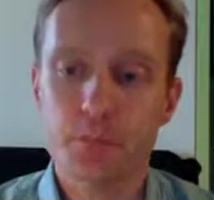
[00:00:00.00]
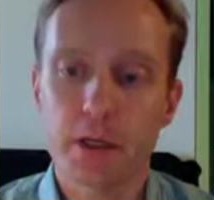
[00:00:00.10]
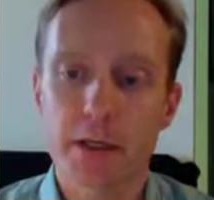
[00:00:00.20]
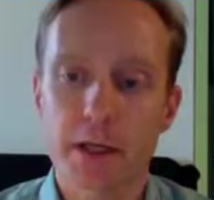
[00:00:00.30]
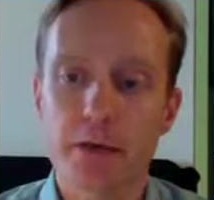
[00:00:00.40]

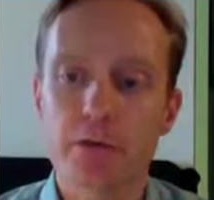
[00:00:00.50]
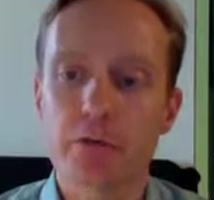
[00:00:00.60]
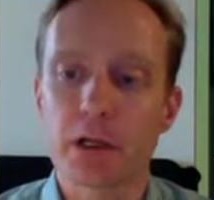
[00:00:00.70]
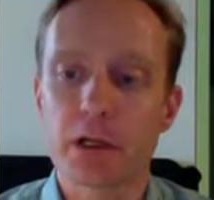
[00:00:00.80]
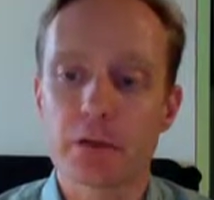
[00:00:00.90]
Against
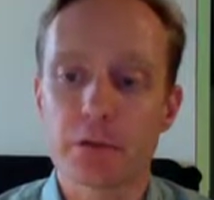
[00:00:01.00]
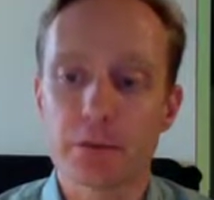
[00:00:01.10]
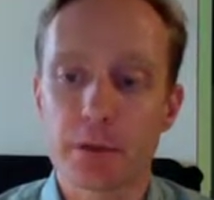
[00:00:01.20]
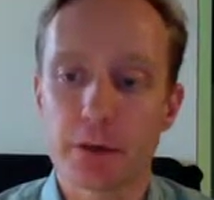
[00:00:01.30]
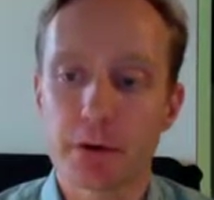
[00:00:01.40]

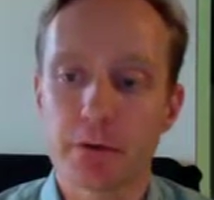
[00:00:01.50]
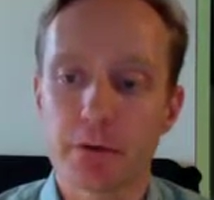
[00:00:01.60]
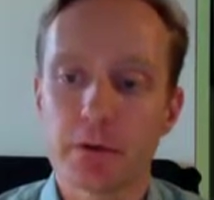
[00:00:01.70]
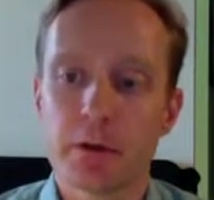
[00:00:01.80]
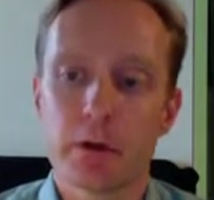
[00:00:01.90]
relativism,
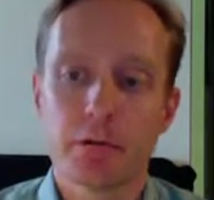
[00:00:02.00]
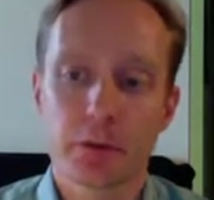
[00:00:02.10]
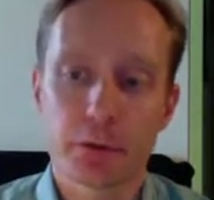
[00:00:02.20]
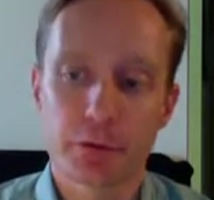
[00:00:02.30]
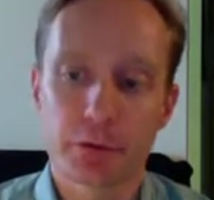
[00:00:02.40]
however,
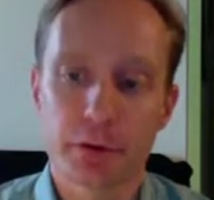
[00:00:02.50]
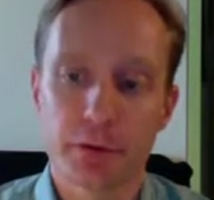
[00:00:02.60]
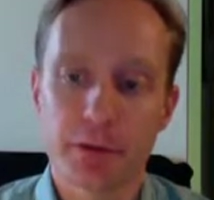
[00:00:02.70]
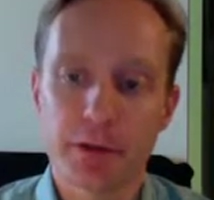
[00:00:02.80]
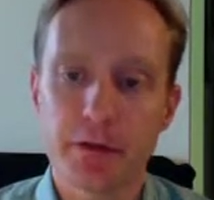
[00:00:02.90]
from a critical
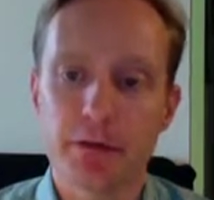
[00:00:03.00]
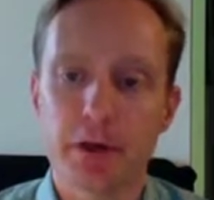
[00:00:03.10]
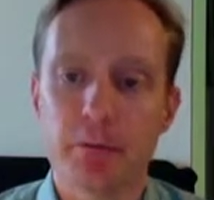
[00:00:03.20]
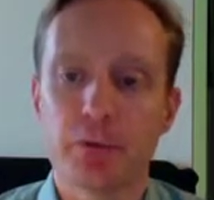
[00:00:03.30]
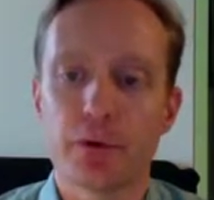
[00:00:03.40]
thinking
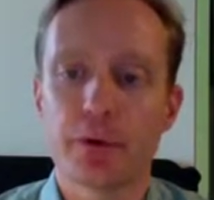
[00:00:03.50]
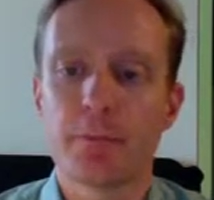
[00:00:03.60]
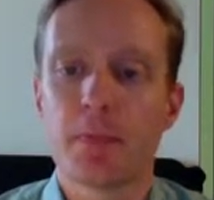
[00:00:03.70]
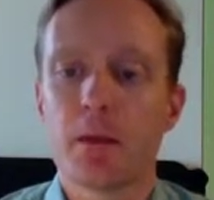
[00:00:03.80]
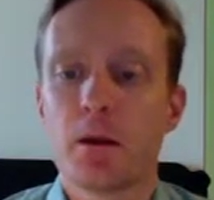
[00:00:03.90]
standpoint,
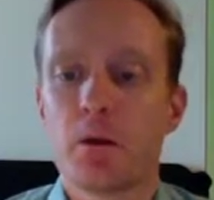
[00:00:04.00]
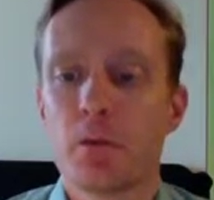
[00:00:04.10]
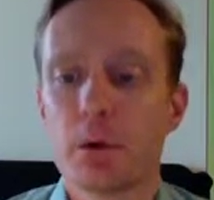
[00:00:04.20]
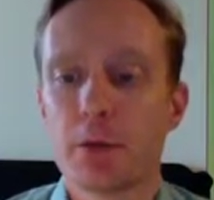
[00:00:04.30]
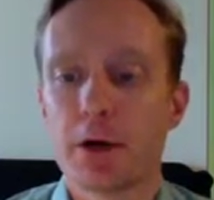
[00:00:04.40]

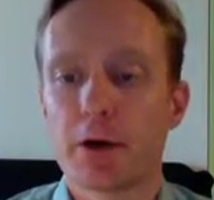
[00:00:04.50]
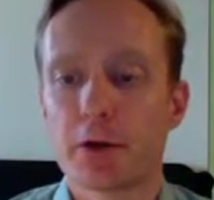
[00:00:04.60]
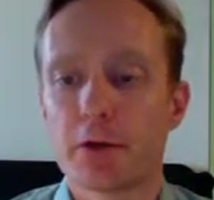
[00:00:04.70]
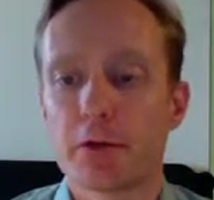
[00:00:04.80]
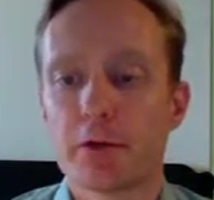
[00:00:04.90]
one might
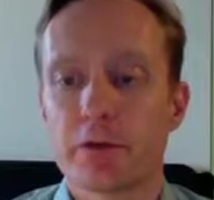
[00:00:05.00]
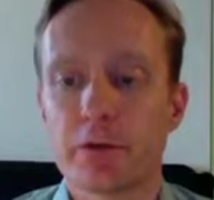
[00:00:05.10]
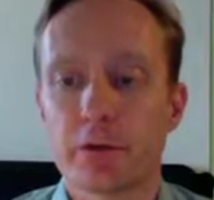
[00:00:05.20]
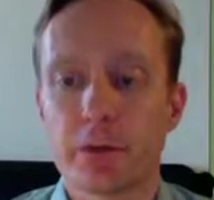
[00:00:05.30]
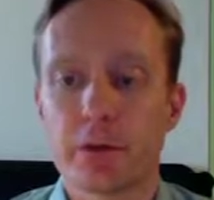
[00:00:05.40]
argue that
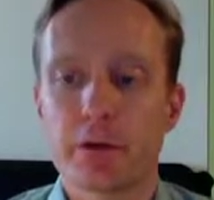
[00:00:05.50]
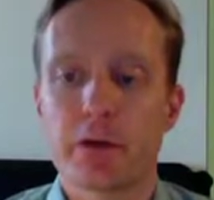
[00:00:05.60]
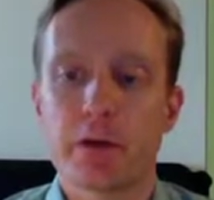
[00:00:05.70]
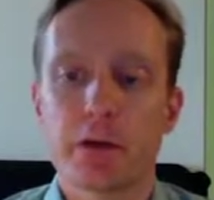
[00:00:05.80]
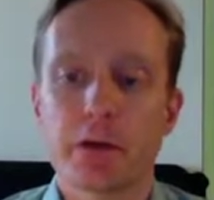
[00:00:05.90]
disagreement
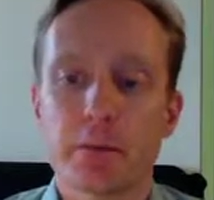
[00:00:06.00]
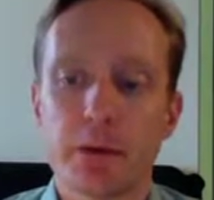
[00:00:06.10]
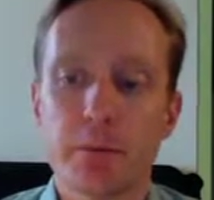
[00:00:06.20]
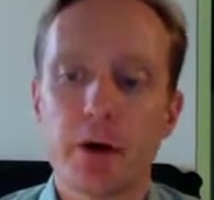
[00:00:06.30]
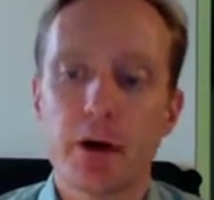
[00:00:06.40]
can be
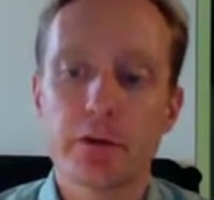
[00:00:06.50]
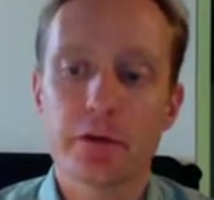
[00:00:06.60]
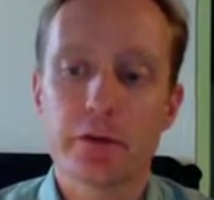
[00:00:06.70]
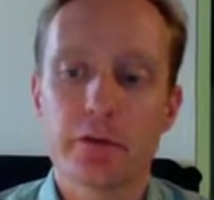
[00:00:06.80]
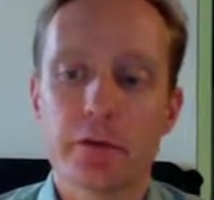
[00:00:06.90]

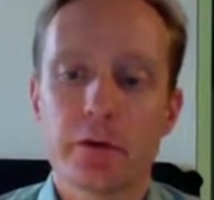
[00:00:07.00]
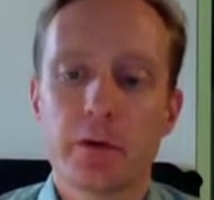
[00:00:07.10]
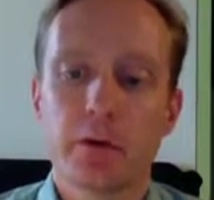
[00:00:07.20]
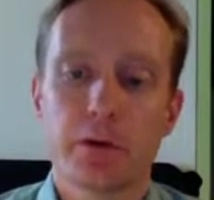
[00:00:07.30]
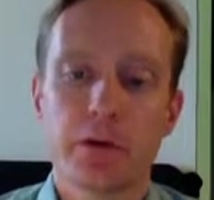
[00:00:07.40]
positive,
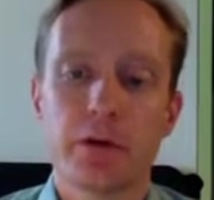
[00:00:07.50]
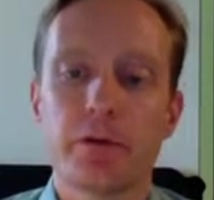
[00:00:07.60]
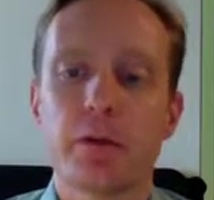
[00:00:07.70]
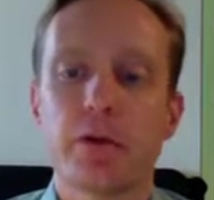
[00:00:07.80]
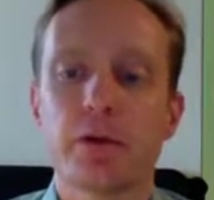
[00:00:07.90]
since
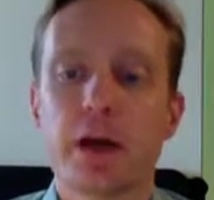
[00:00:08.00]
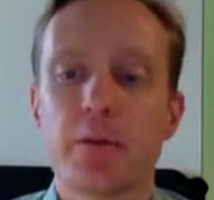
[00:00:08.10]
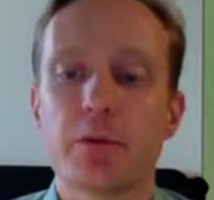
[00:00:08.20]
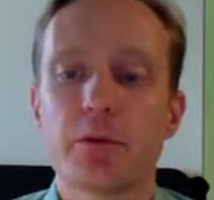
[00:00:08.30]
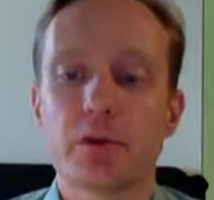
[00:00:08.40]
even the
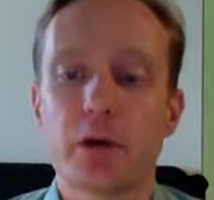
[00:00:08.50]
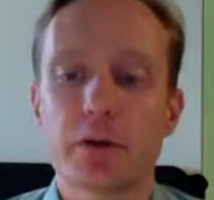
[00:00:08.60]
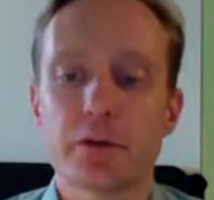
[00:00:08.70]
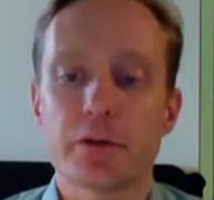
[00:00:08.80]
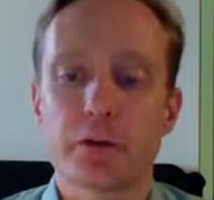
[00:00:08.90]
established
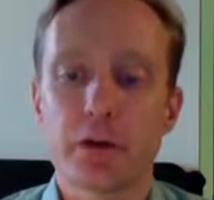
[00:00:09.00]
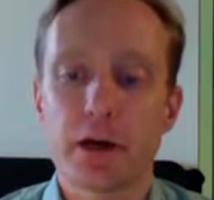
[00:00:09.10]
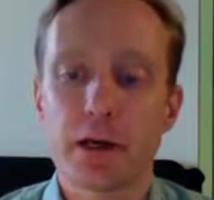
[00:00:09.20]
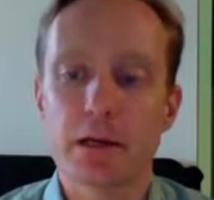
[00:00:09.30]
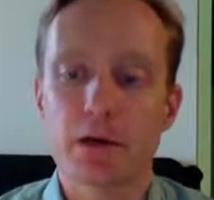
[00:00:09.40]
laws of
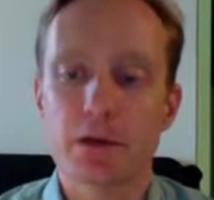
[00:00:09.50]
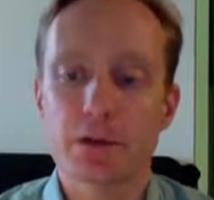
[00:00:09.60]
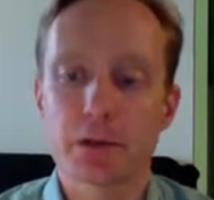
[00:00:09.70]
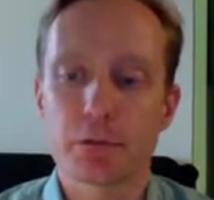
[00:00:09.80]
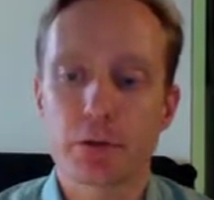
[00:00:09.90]
society
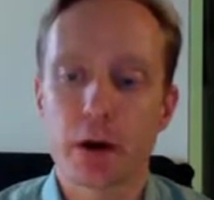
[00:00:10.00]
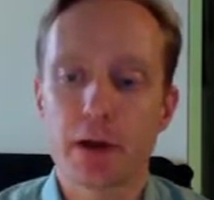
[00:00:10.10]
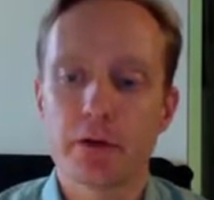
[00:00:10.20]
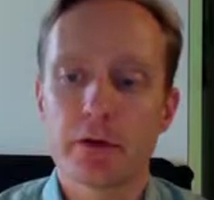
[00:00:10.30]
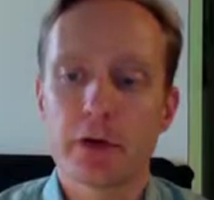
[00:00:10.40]
largely
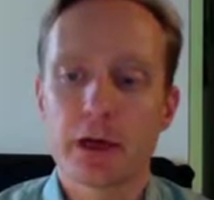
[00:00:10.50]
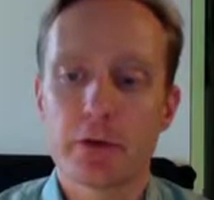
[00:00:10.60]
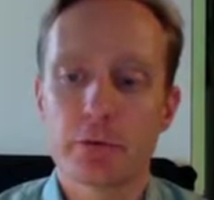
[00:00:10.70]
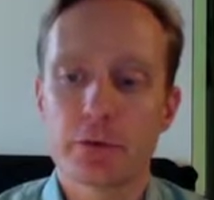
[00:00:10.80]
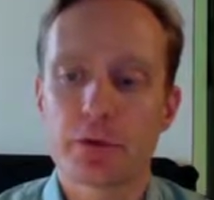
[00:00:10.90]
arise
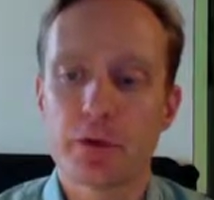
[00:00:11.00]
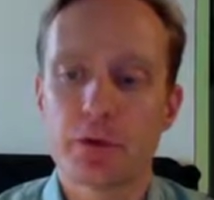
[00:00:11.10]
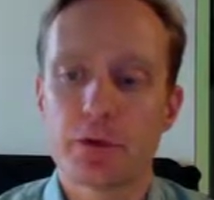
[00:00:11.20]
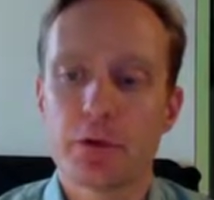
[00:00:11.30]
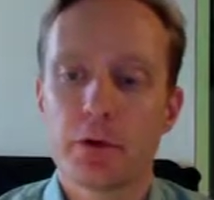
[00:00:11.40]
as a
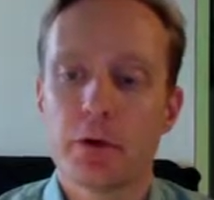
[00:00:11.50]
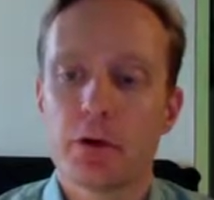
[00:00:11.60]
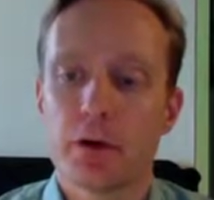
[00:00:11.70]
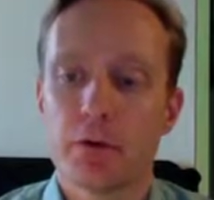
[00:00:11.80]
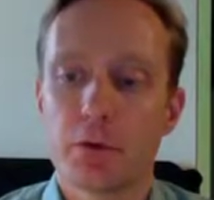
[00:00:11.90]
result
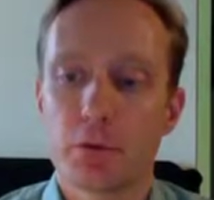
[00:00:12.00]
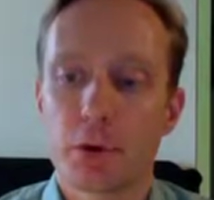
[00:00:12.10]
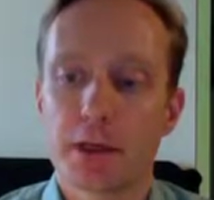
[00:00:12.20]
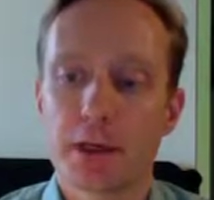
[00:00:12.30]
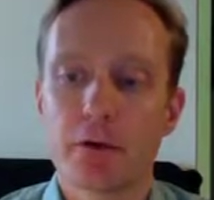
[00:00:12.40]
of the
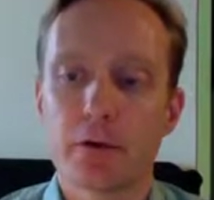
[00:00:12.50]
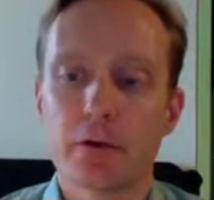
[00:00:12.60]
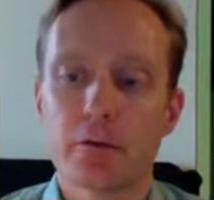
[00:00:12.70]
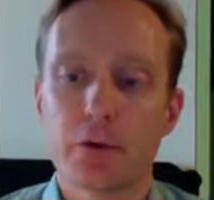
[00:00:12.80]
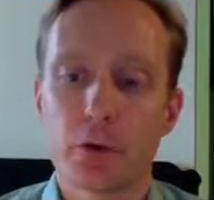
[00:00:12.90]
working out
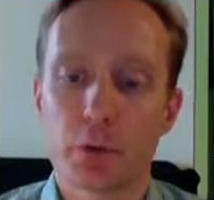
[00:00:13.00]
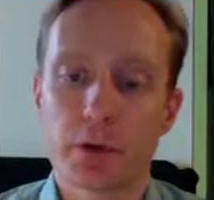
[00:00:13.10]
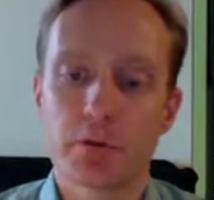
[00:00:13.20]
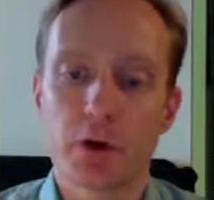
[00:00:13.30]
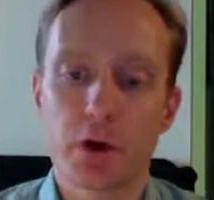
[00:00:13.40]
of the
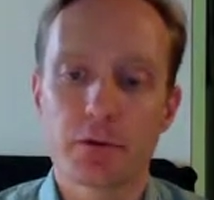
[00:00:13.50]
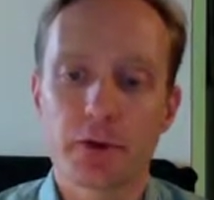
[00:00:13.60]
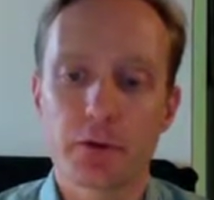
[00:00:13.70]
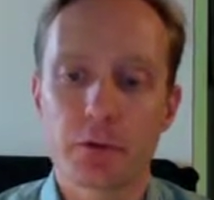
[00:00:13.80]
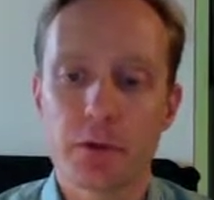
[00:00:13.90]
normative
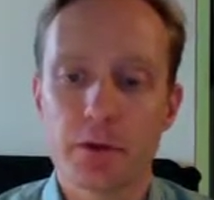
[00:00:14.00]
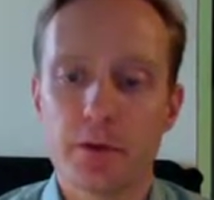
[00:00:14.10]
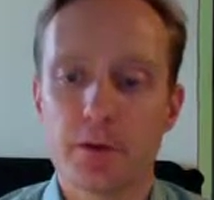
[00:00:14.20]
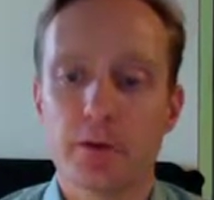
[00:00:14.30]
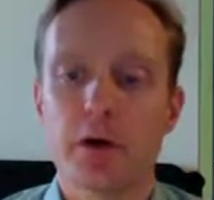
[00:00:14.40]
conflicts within the
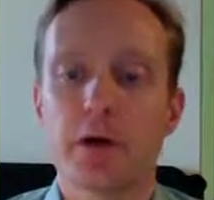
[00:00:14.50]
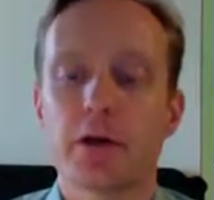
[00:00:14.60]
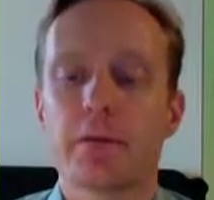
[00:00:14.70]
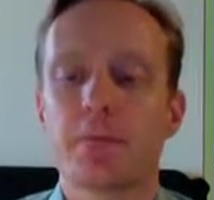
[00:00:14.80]
society.